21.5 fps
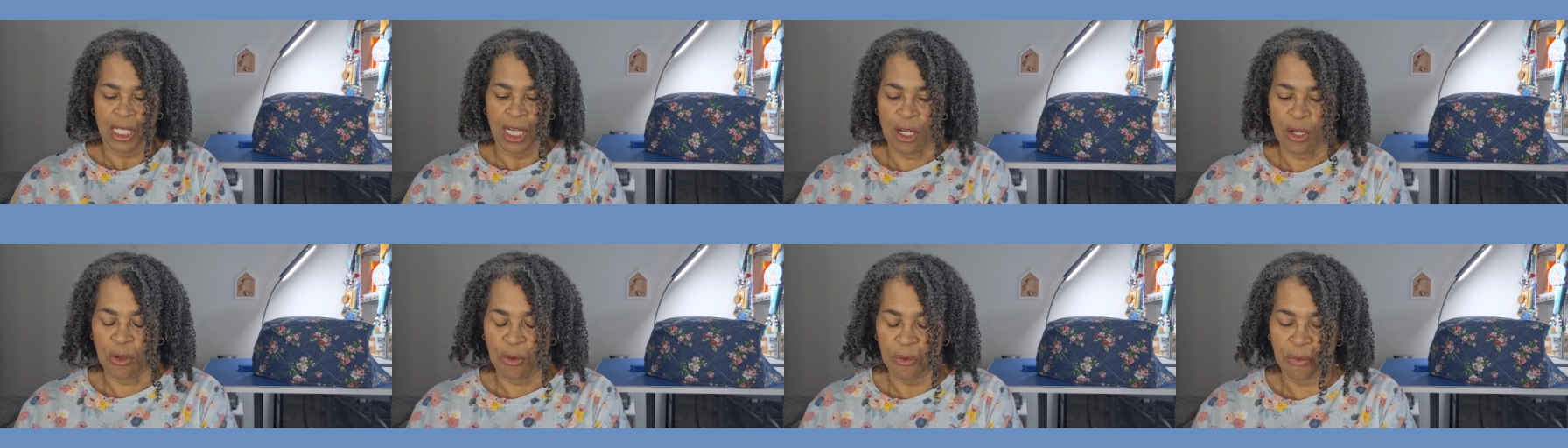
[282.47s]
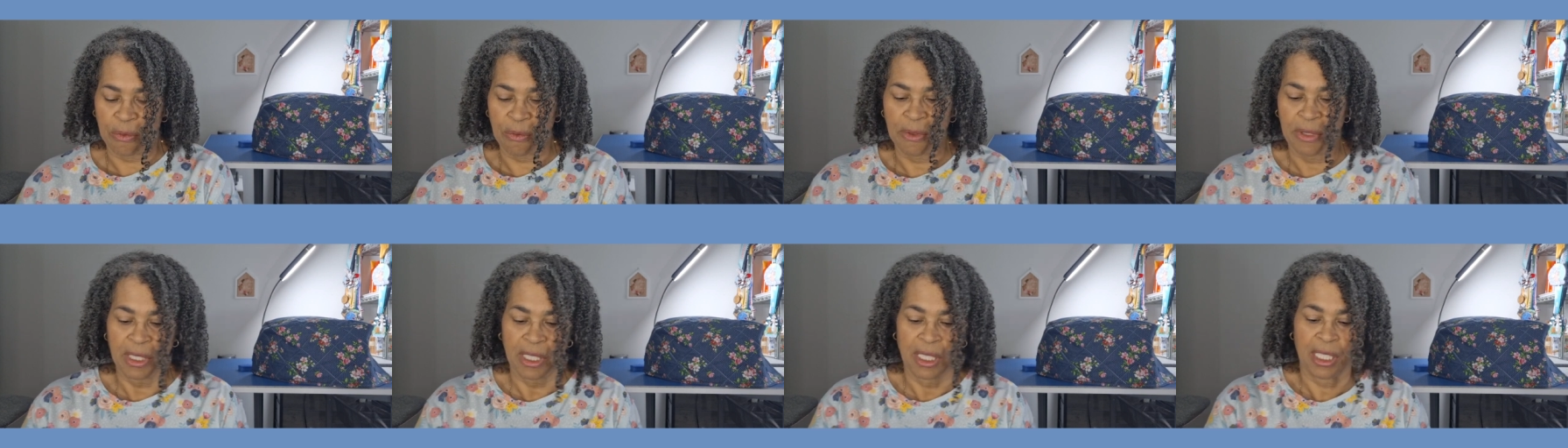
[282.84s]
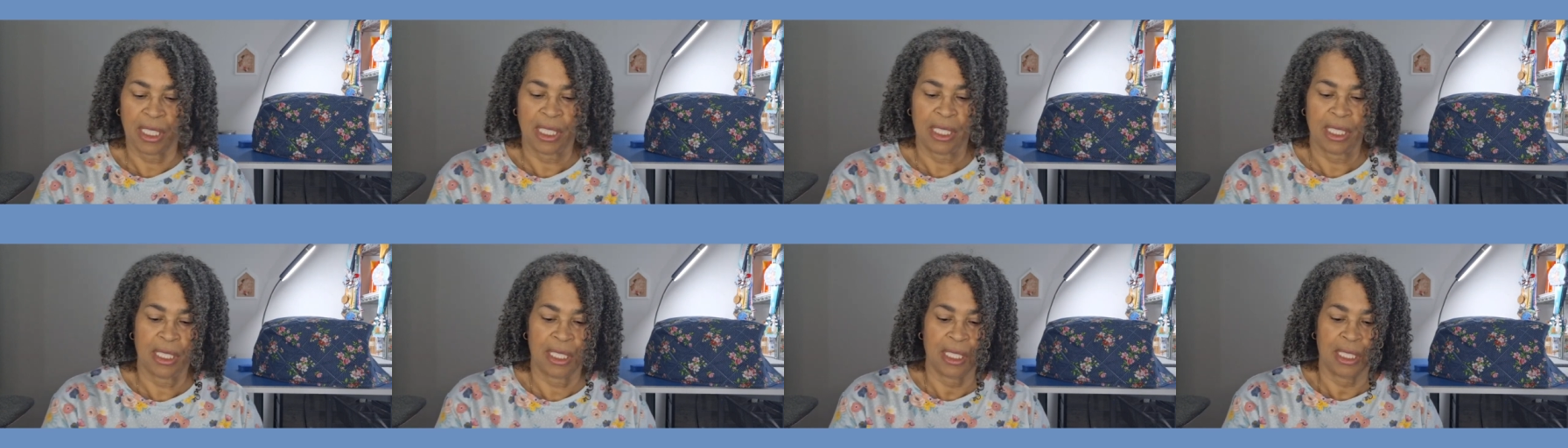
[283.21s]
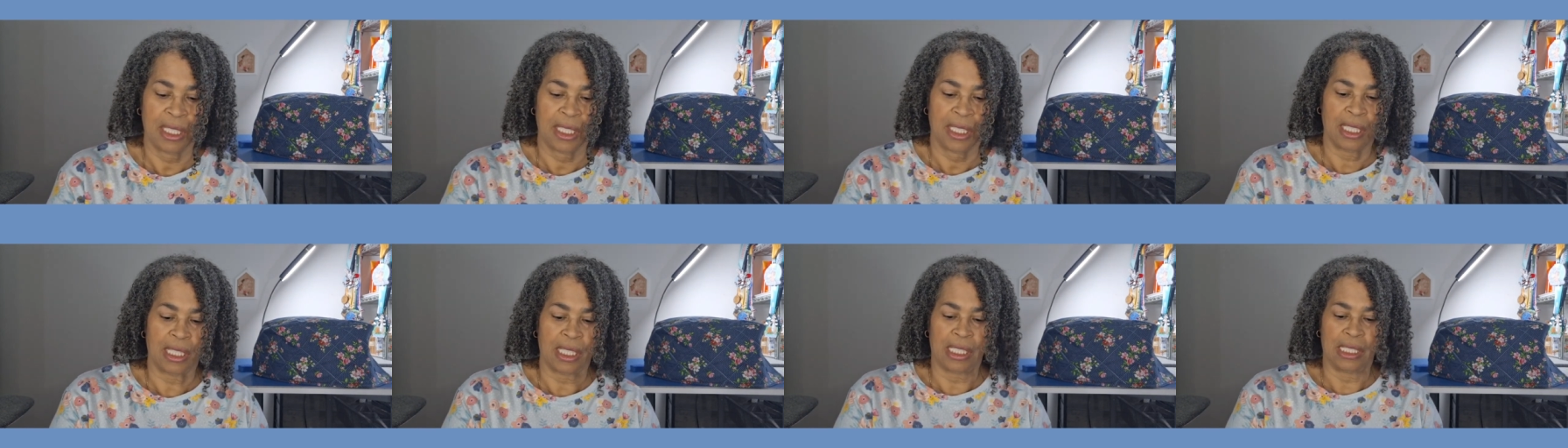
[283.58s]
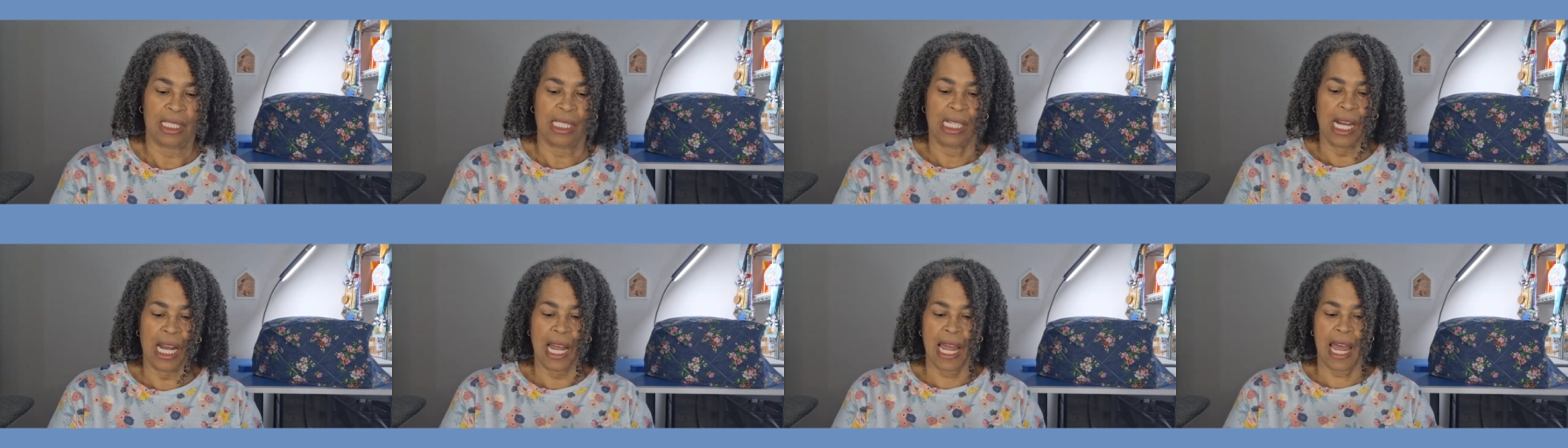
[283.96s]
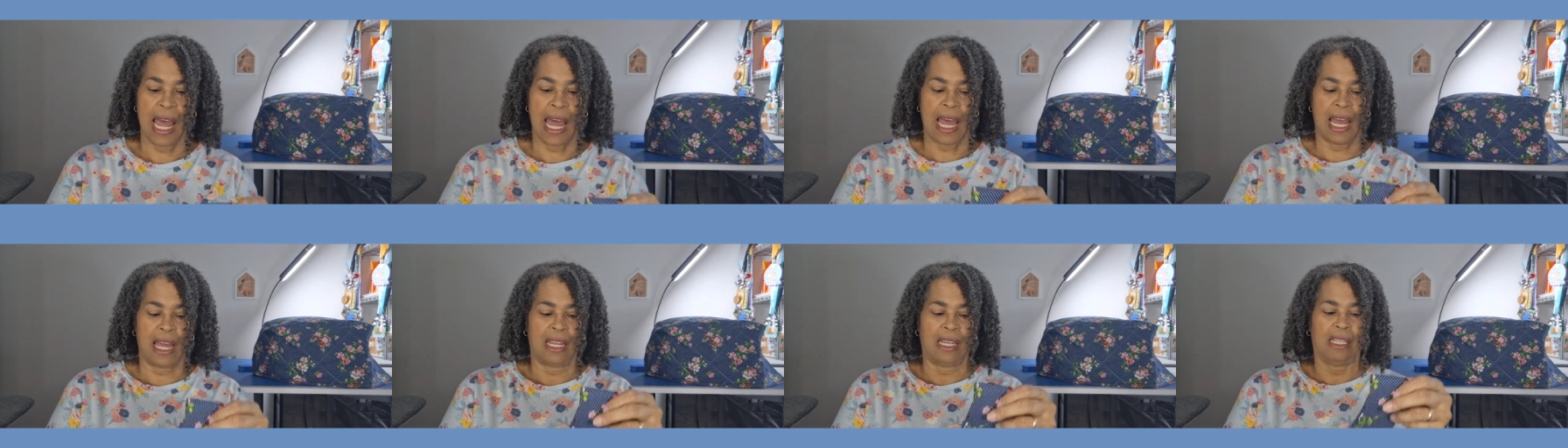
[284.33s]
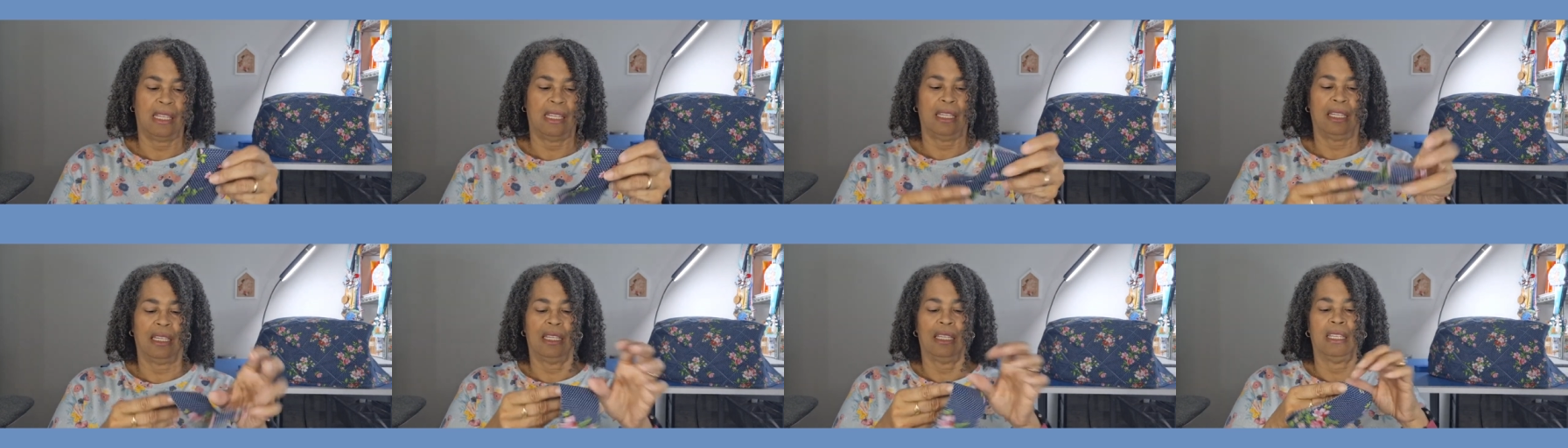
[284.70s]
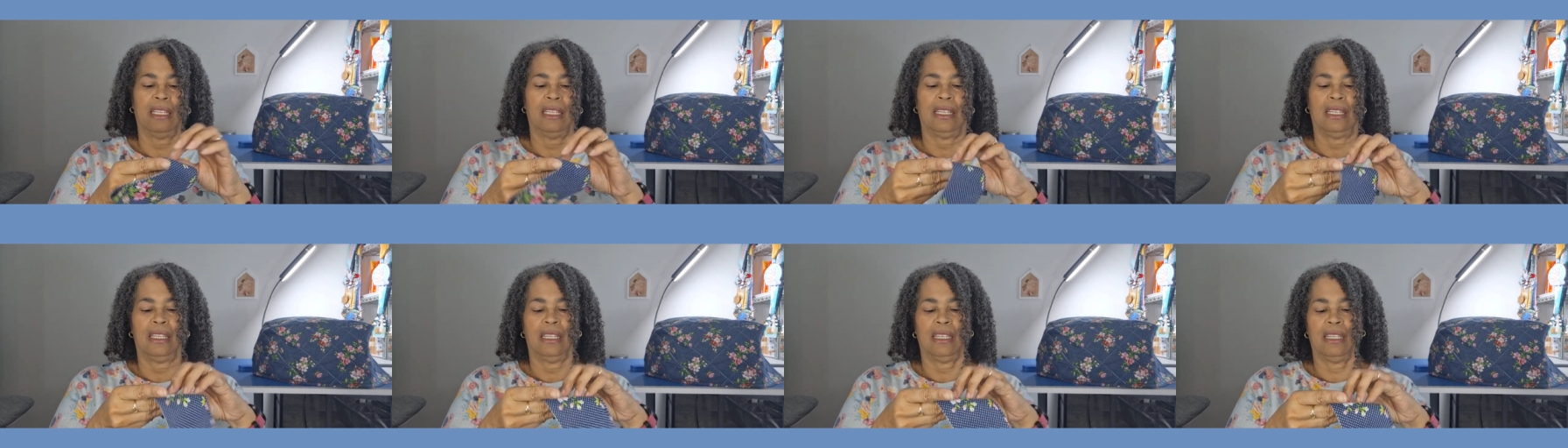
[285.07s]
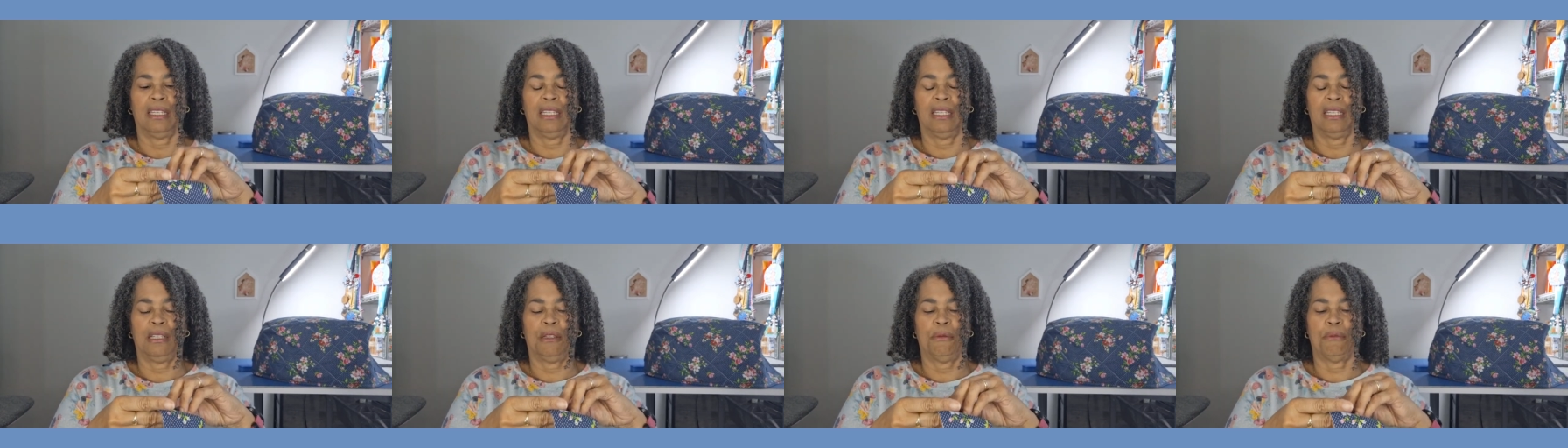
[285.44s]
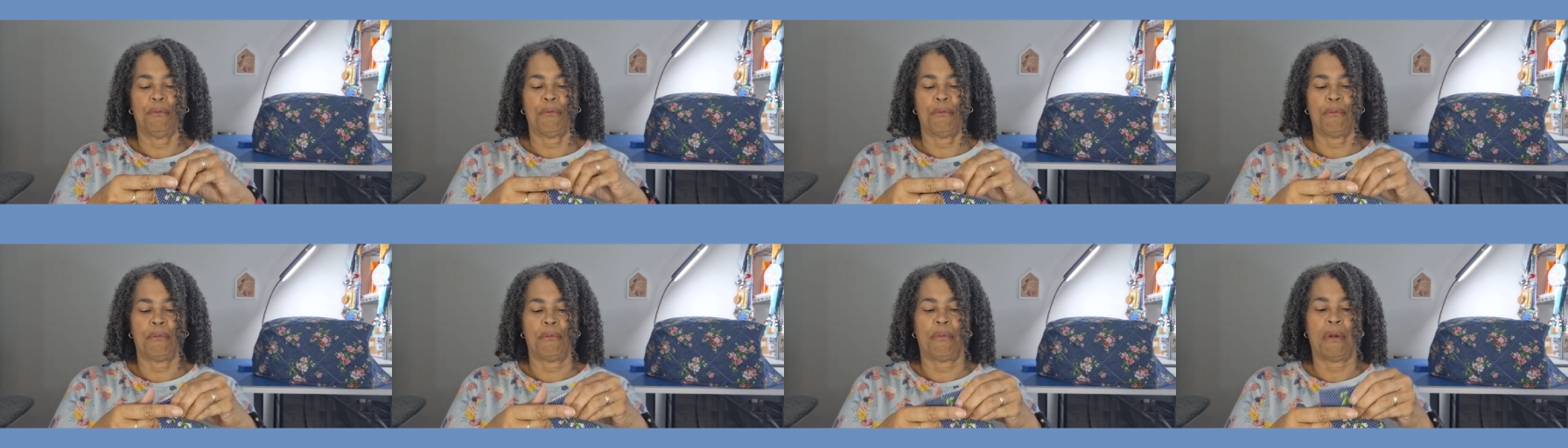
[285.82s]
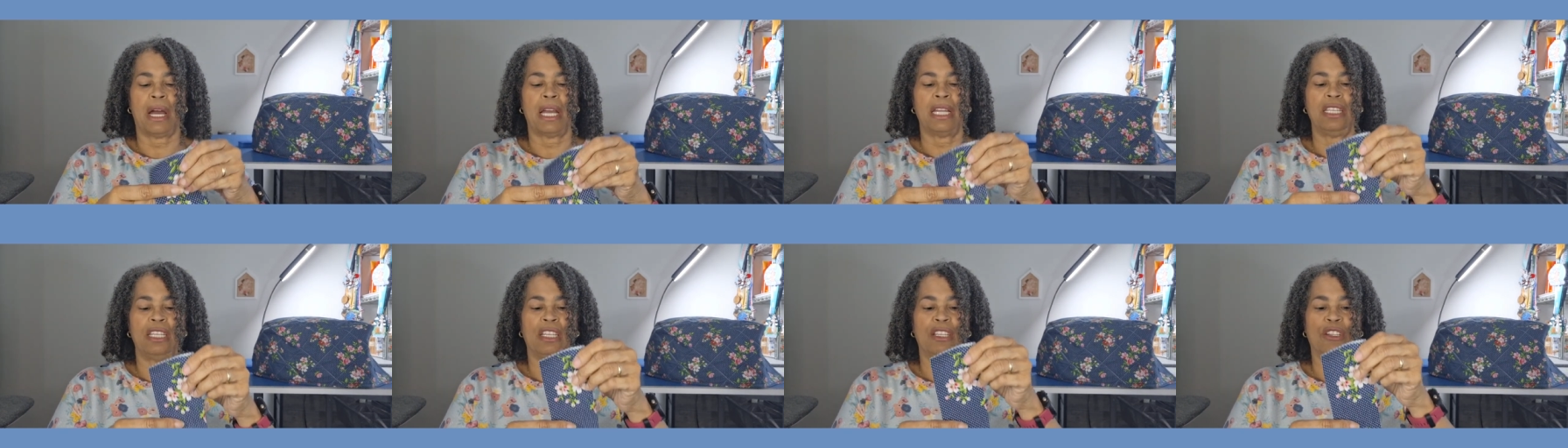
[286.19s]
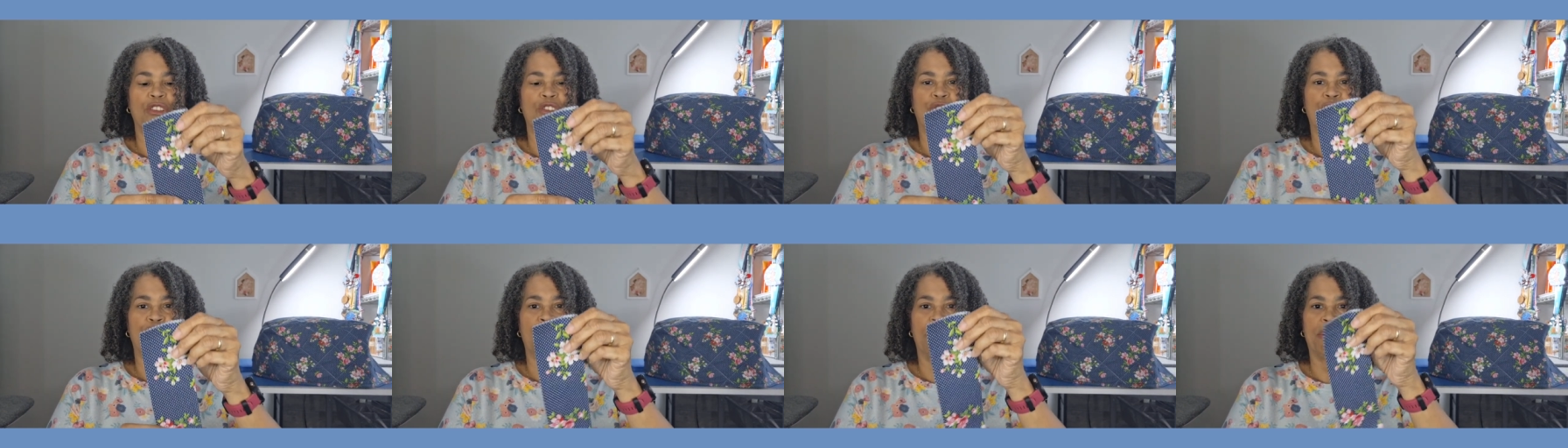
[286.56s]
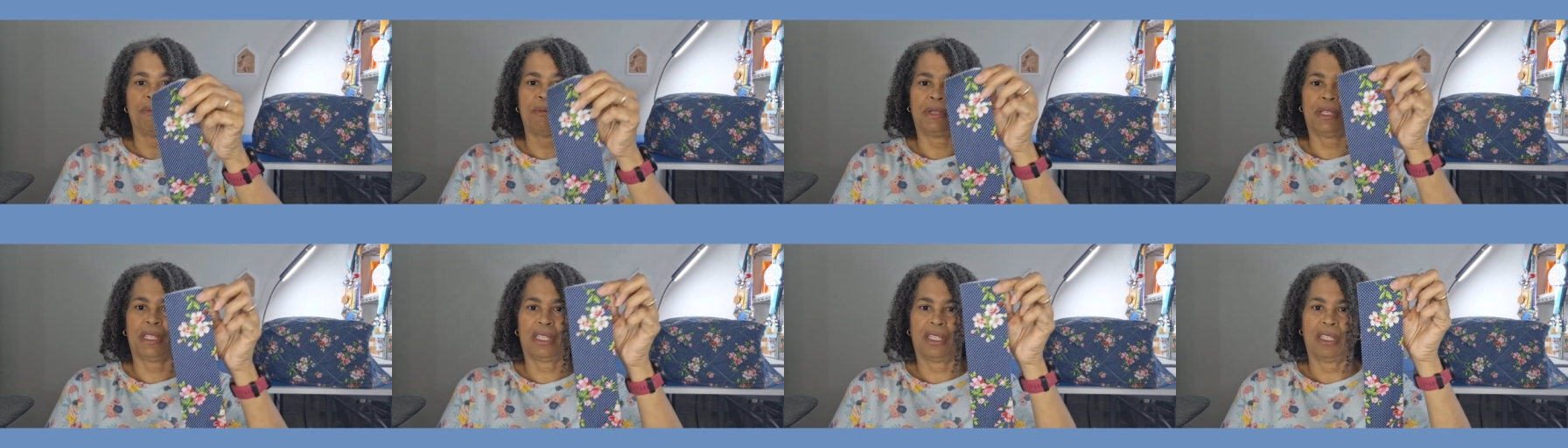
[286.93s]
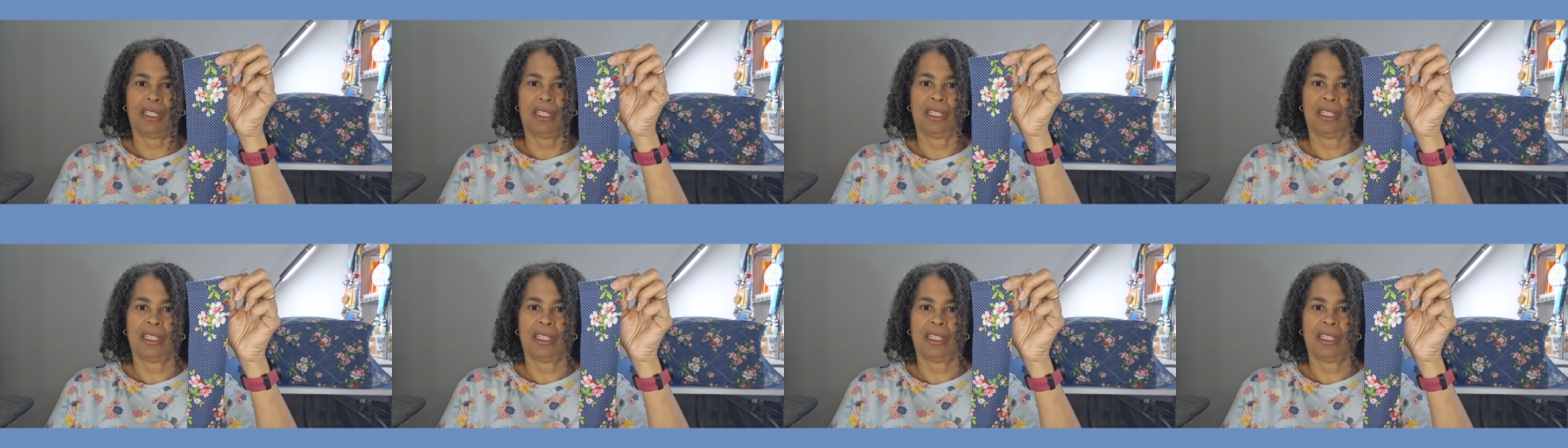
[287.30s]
oh, I had binding strips.